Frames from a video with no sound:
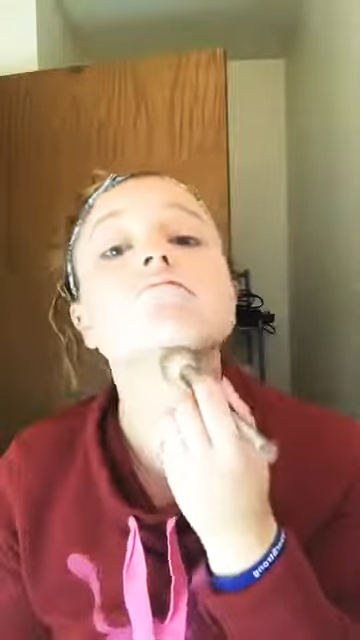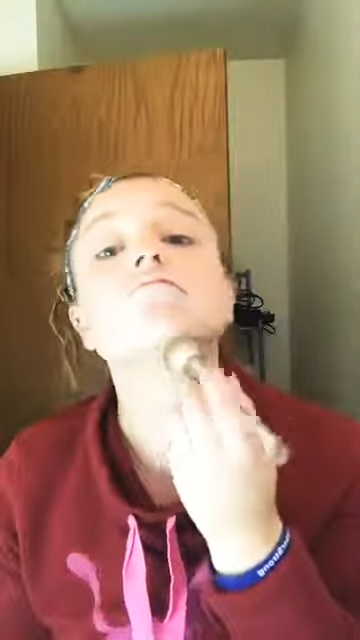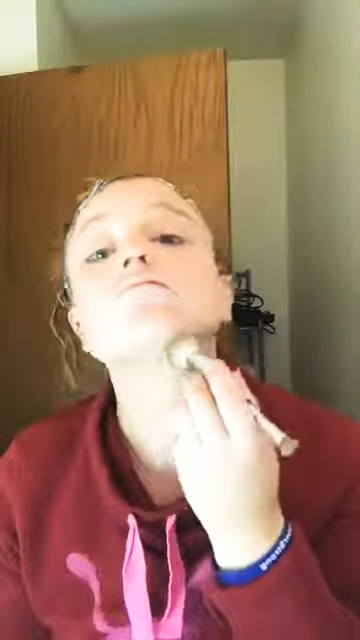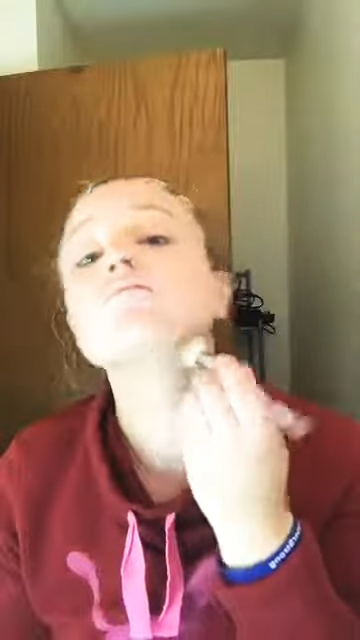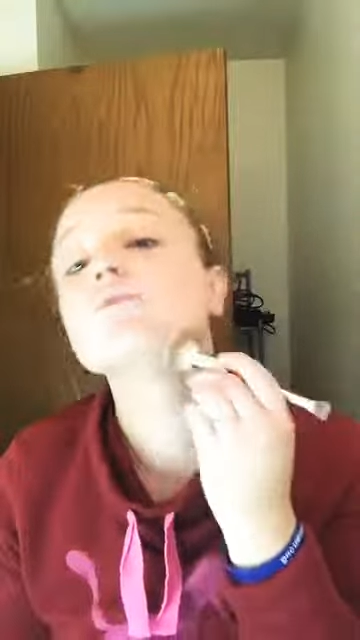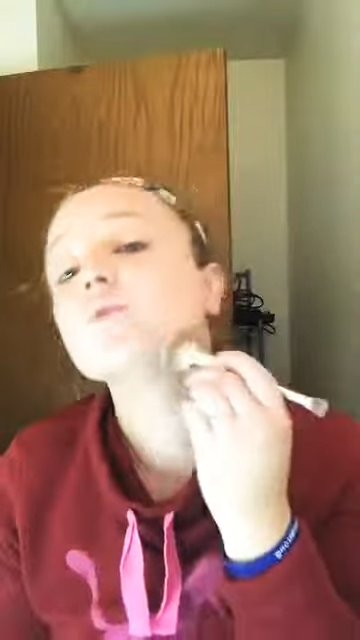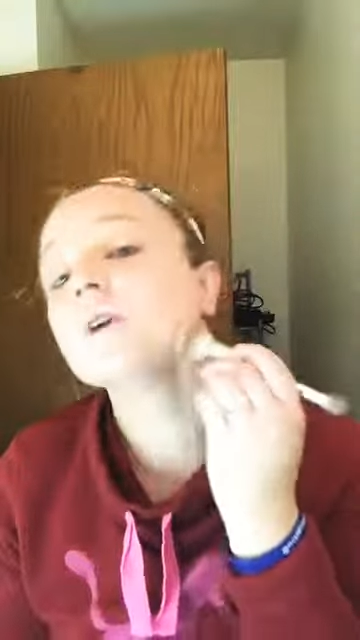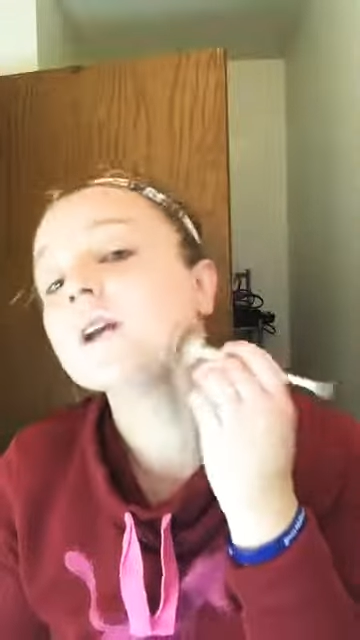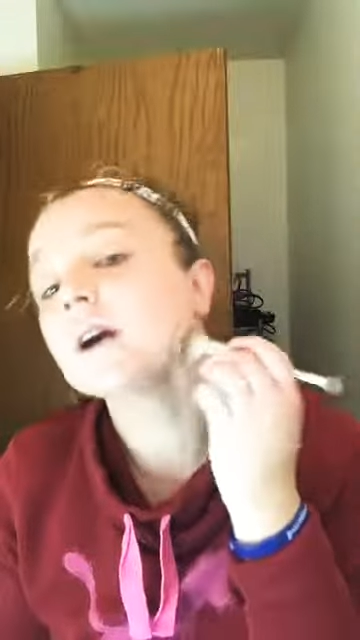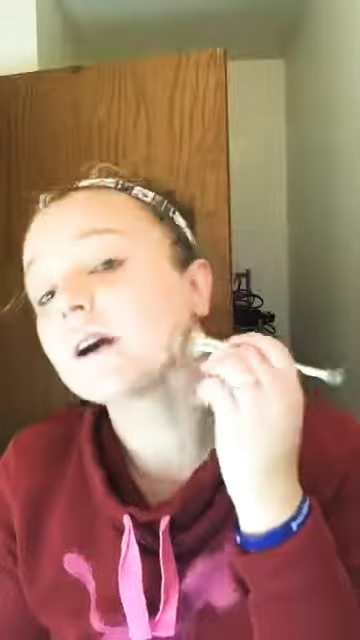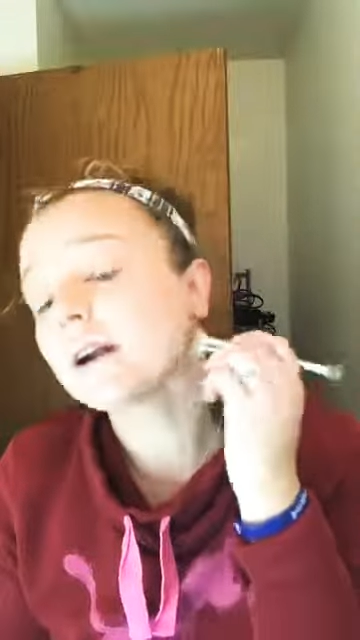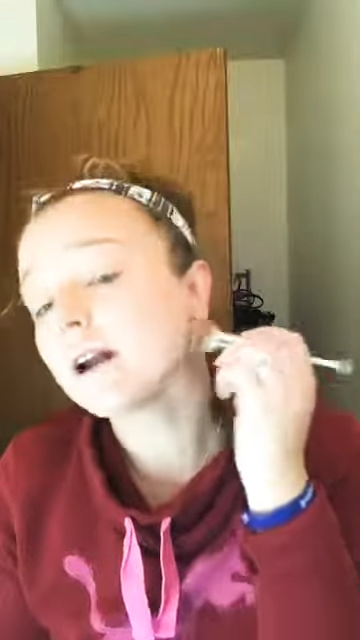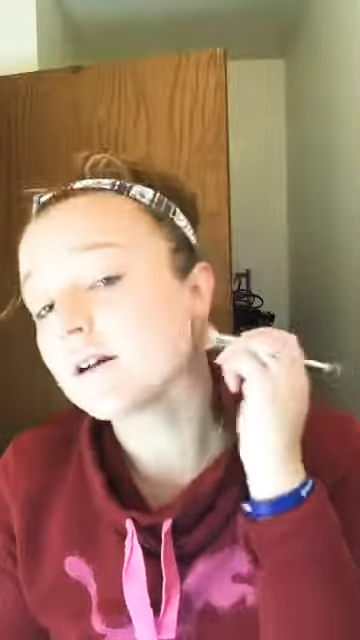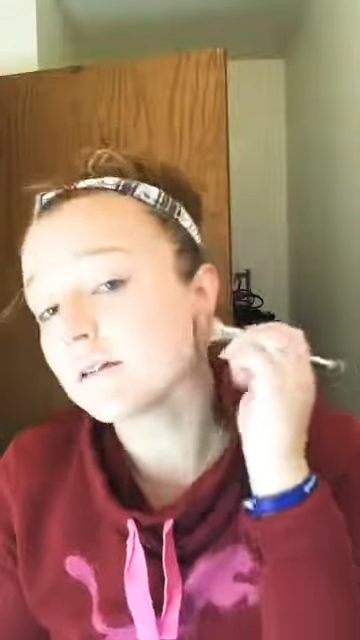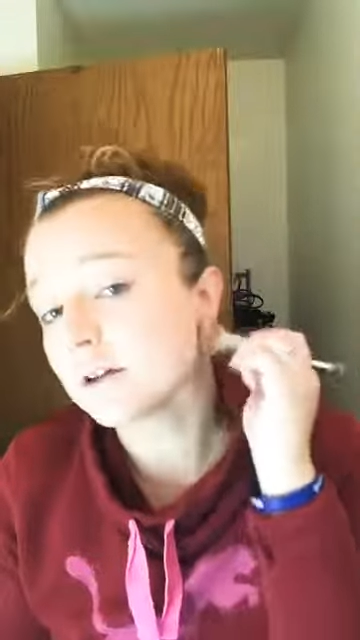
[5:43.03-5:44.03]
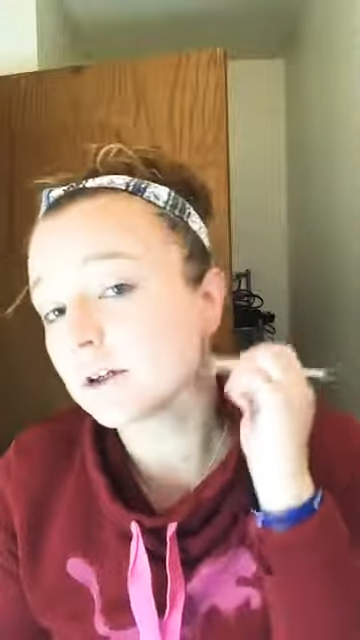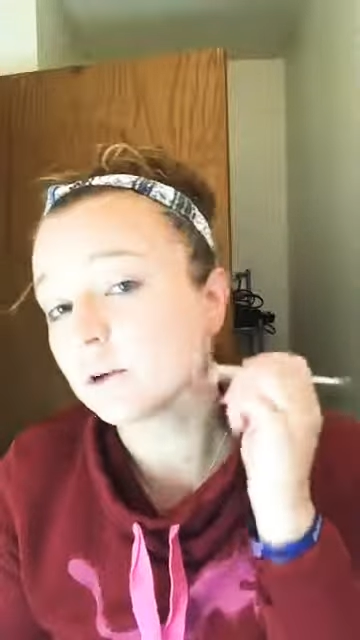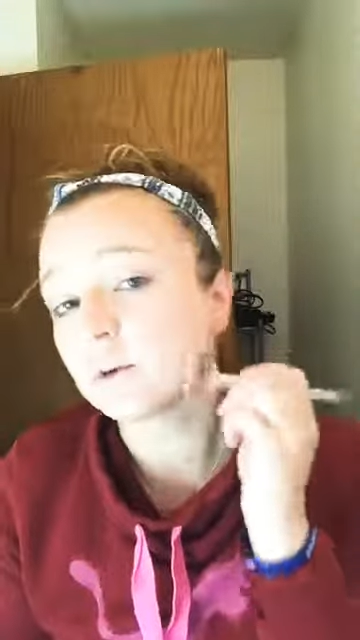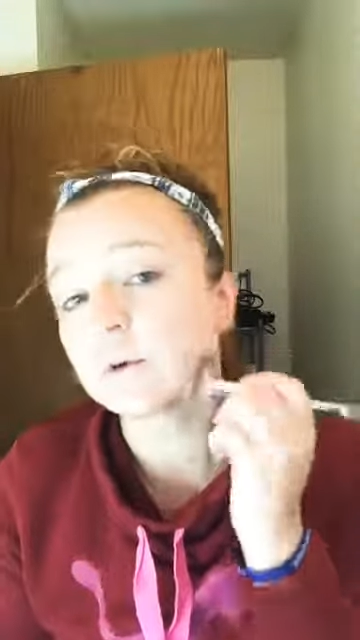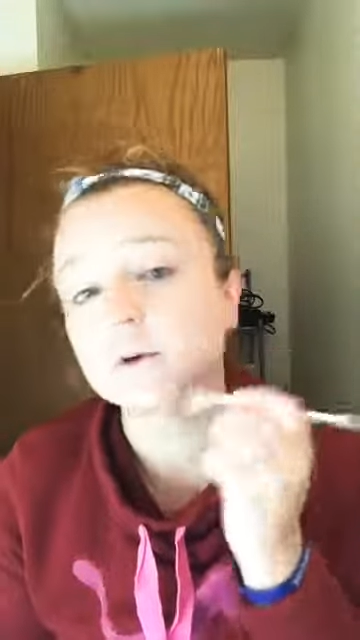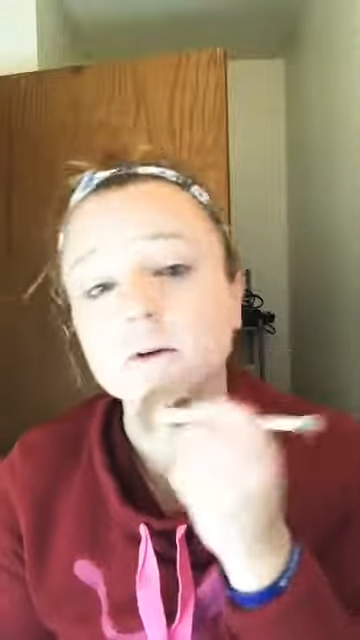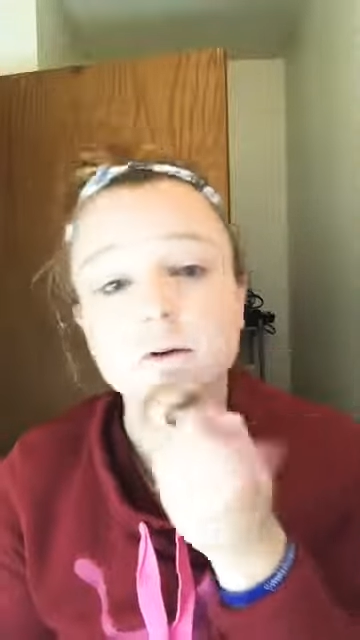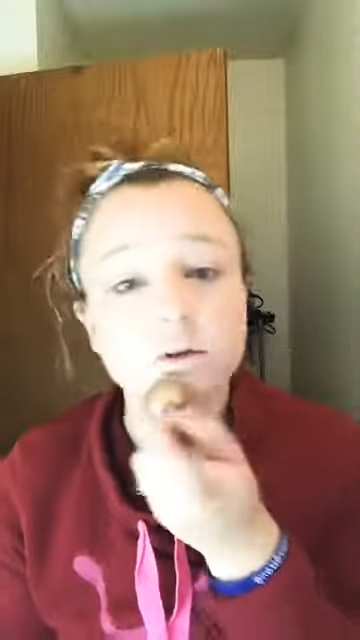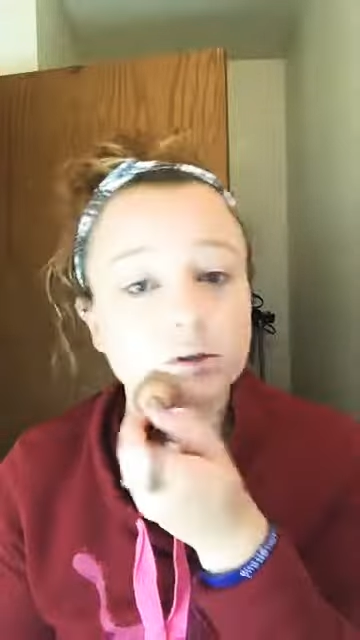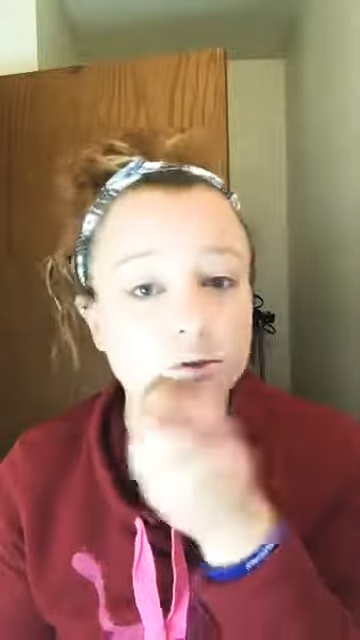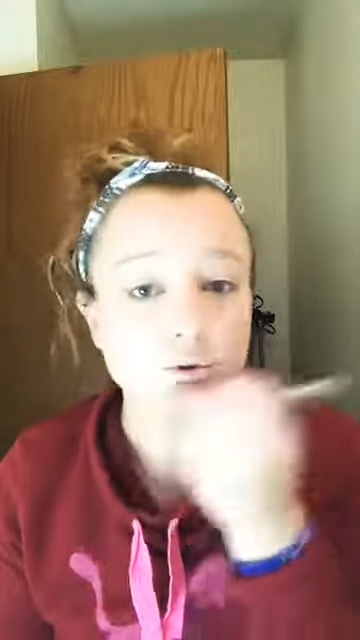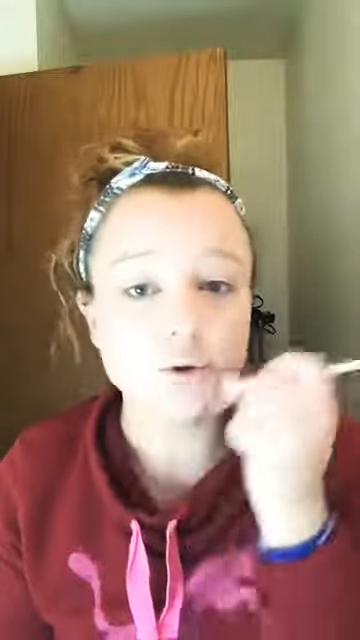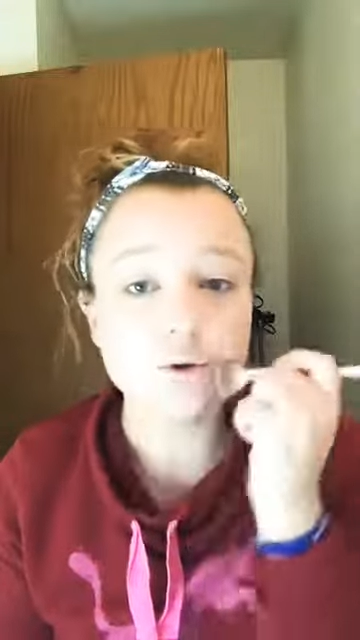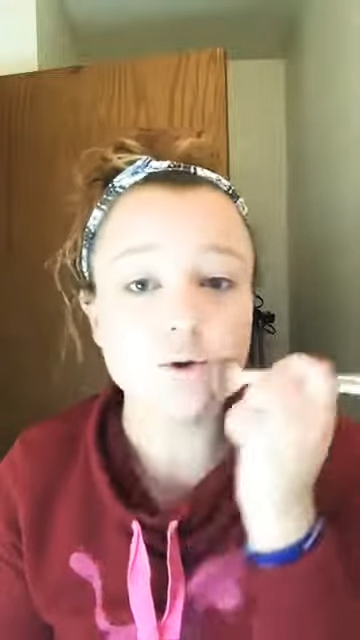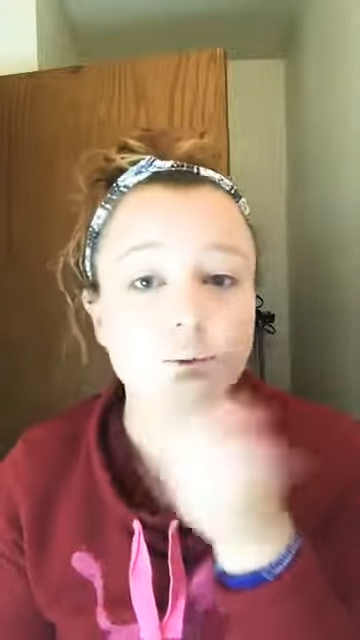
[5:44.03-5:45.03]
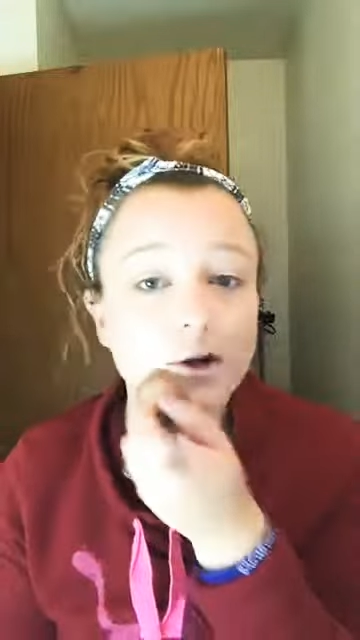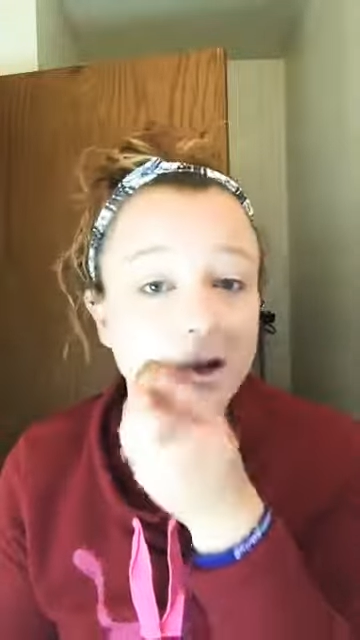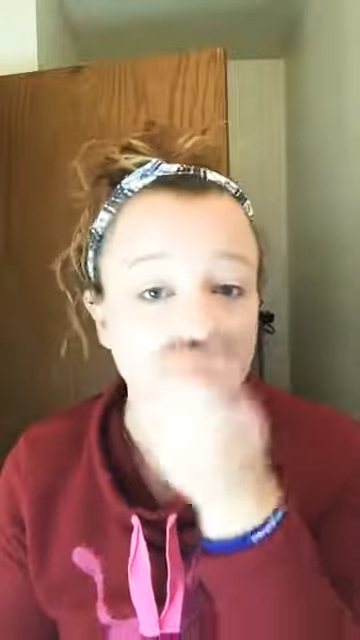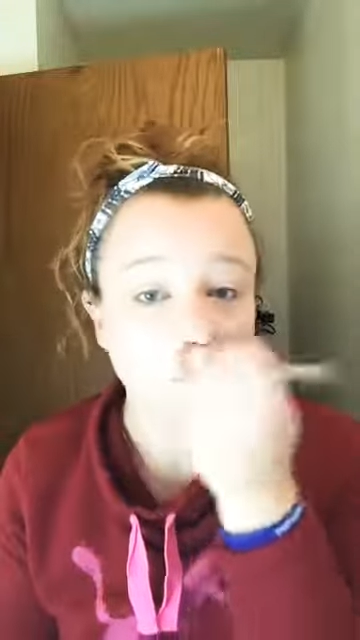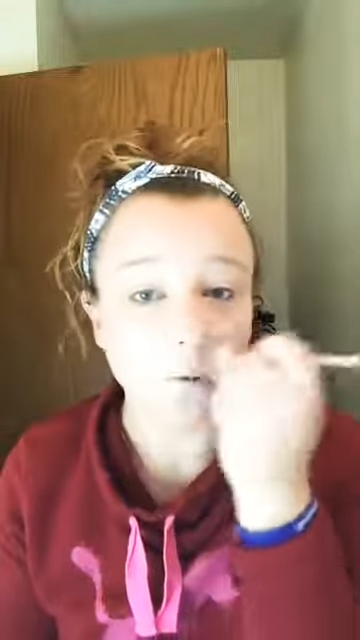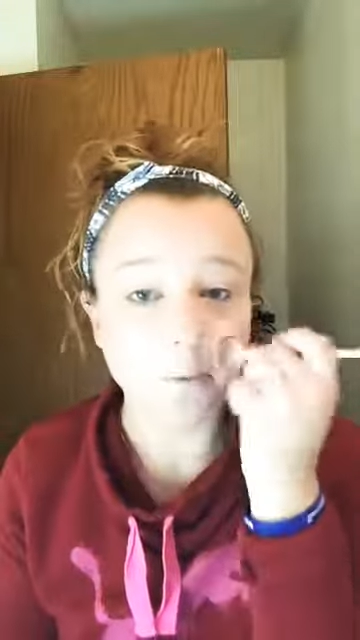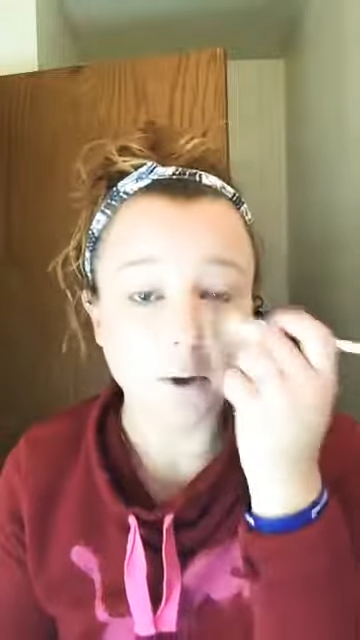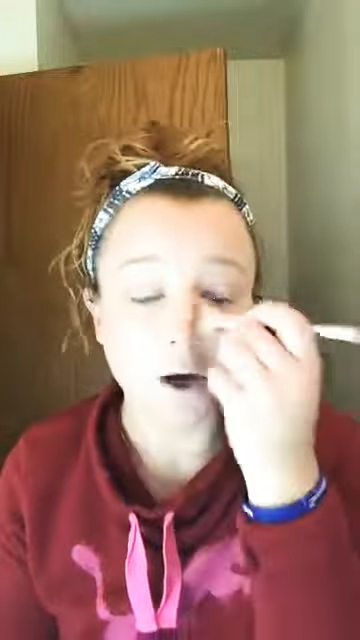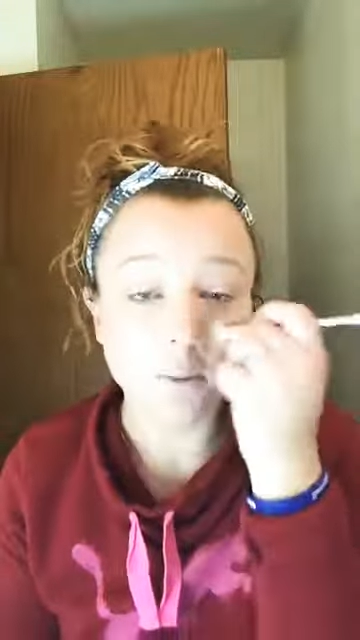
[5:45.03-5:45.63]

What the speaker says: we are having an oil control problem up